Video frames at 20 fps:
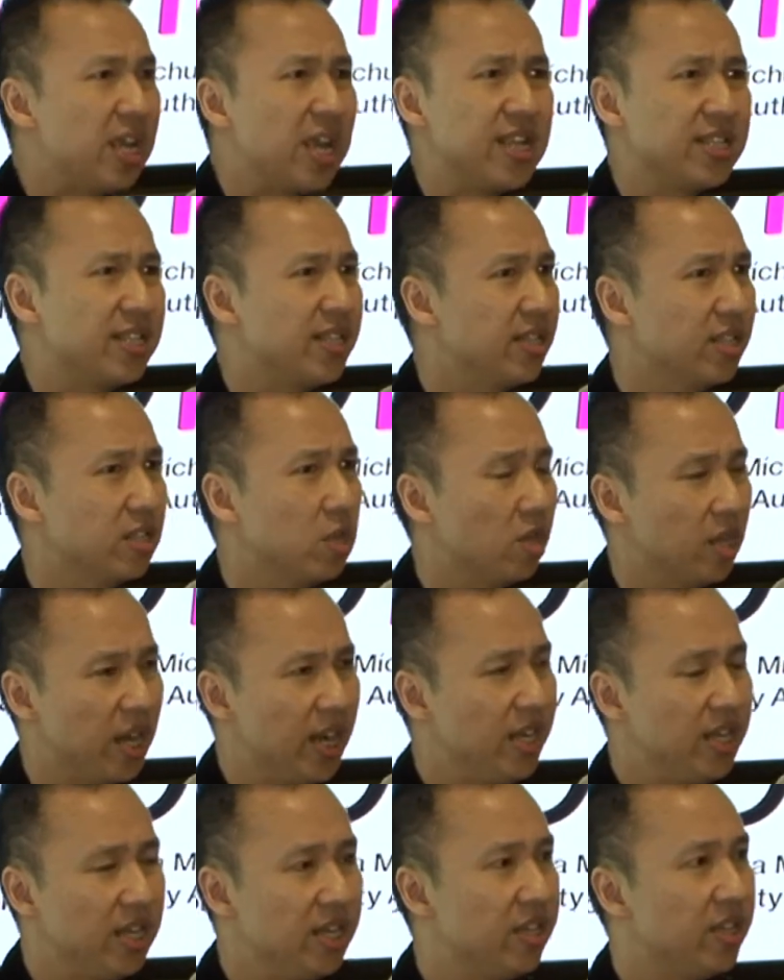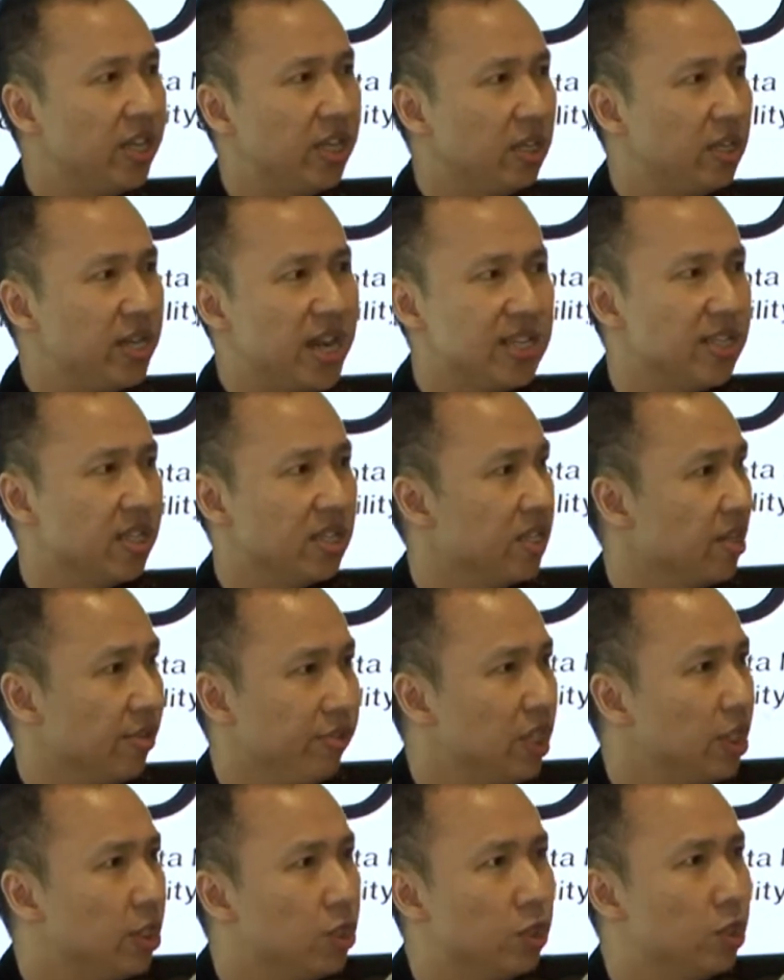has this got anything
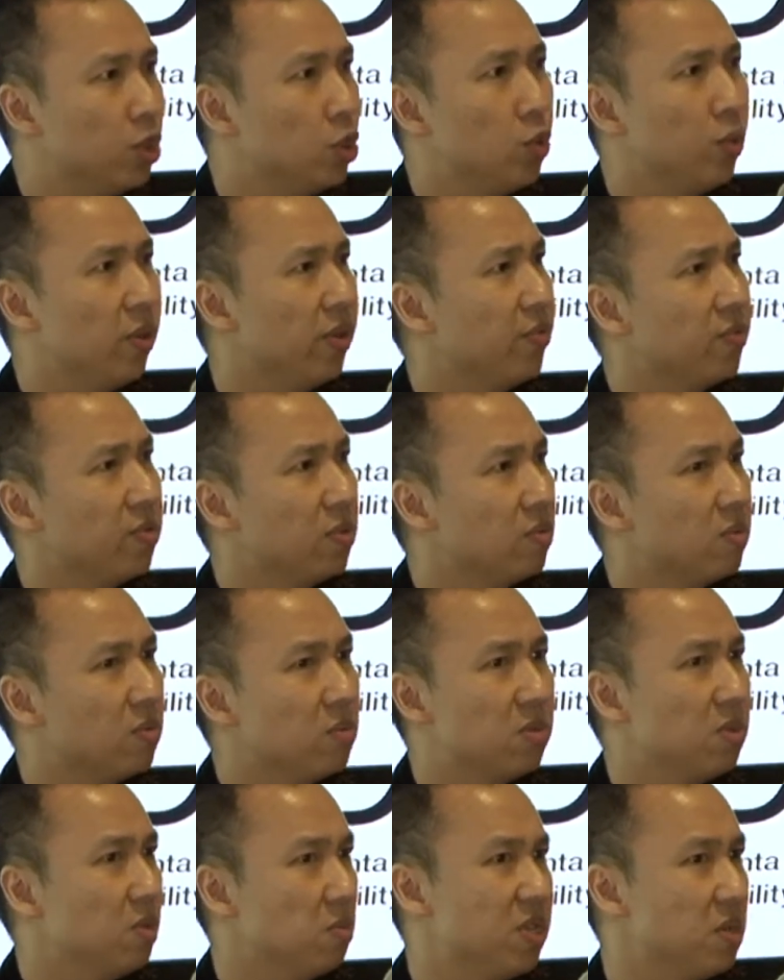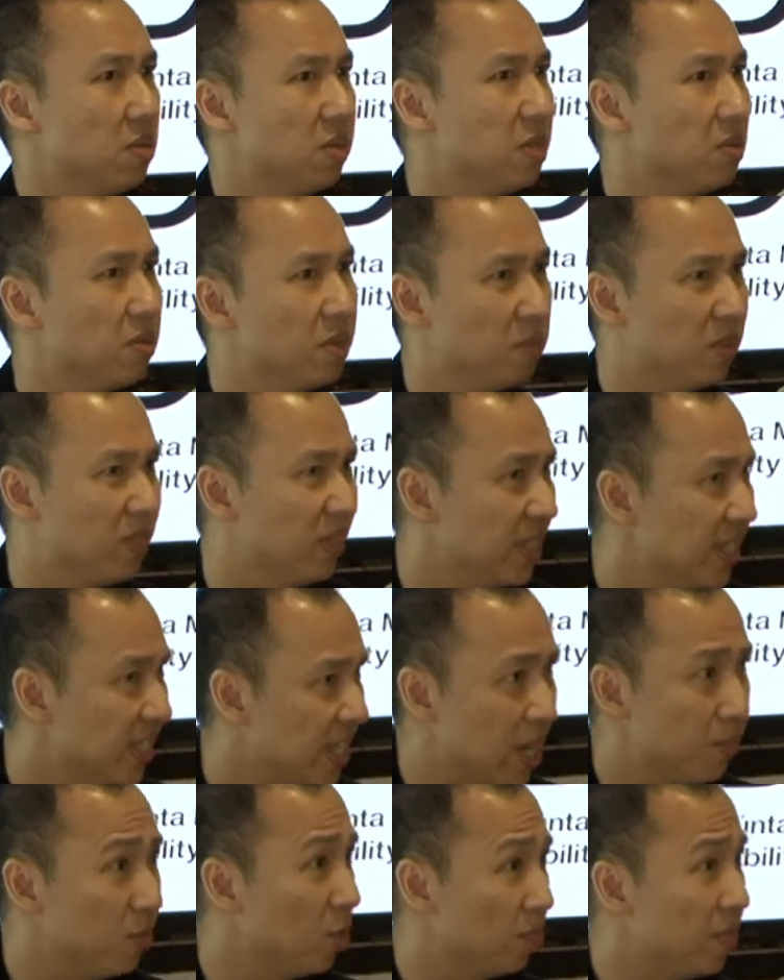necessarily to do with the
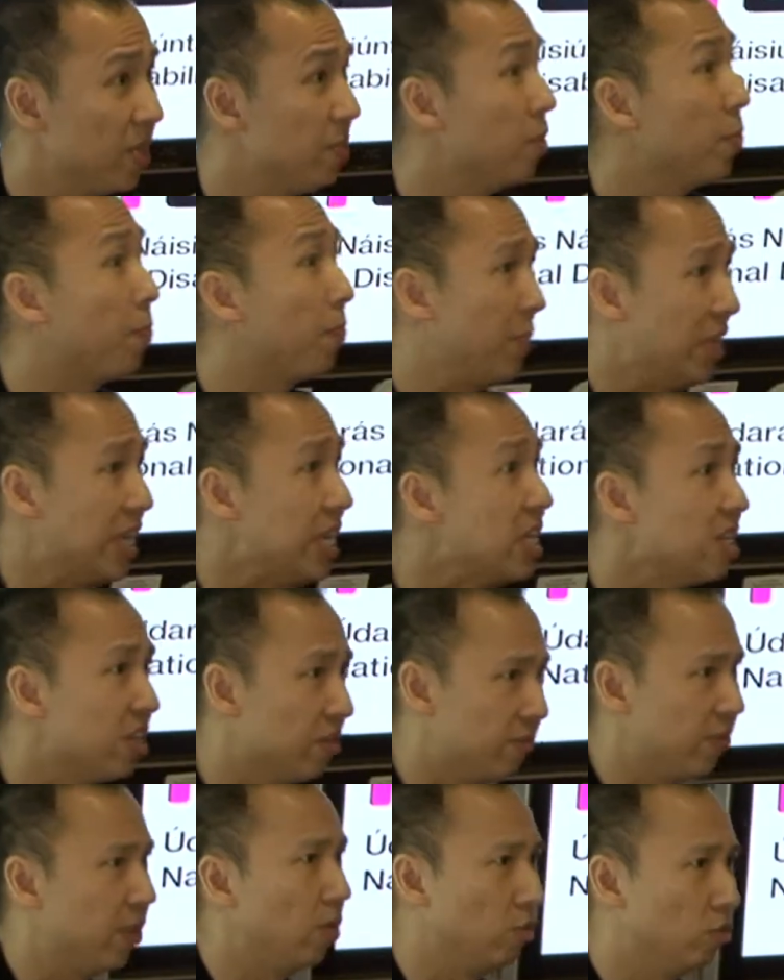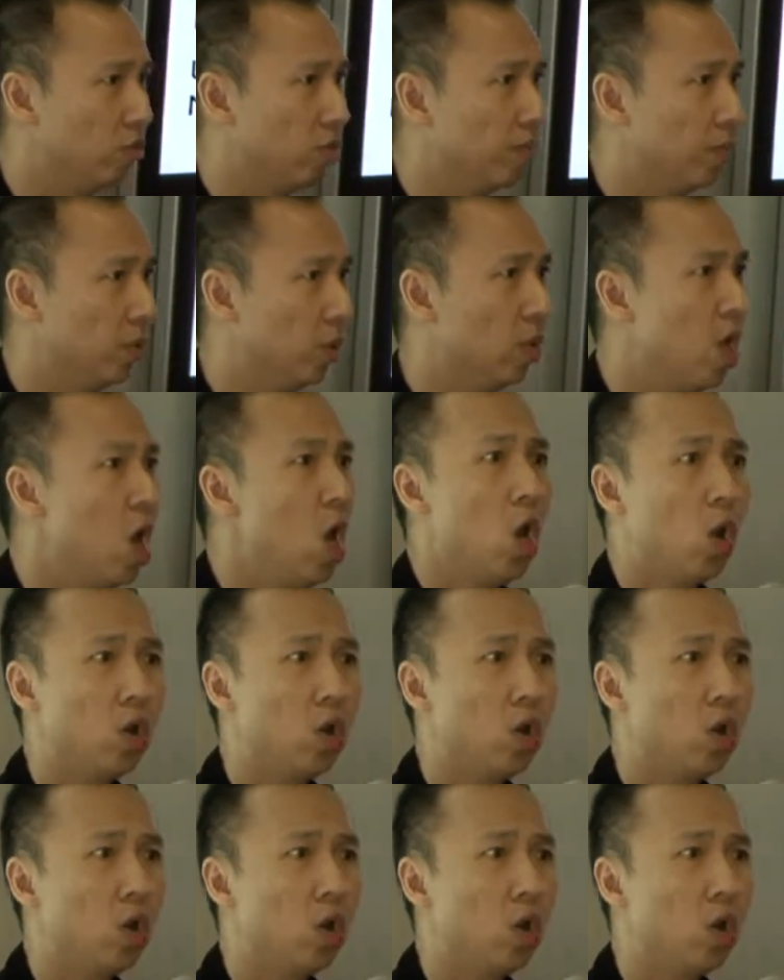disabled people being vulnerable?